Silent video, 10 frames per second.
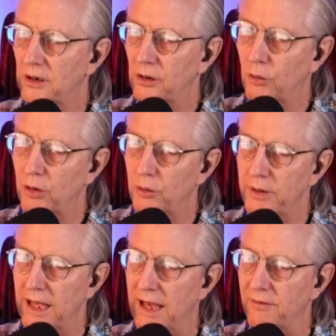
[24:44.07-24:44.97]
What do
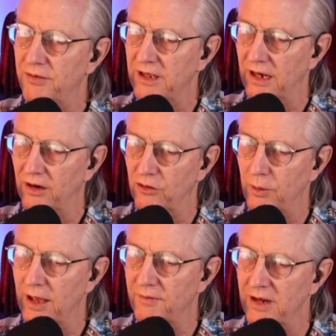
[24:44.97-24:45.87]
we have here? Do
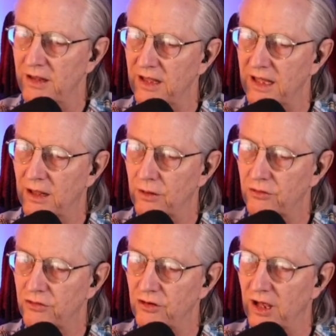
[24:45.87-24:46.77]
we have anything
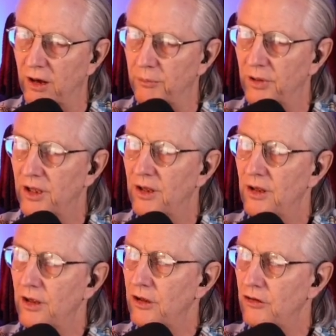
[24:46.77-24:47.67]
else? No.
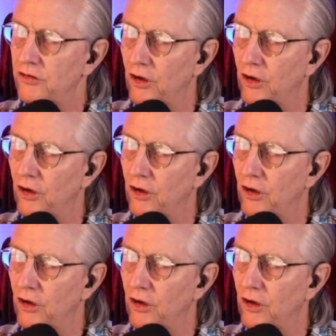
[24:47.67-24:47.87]
So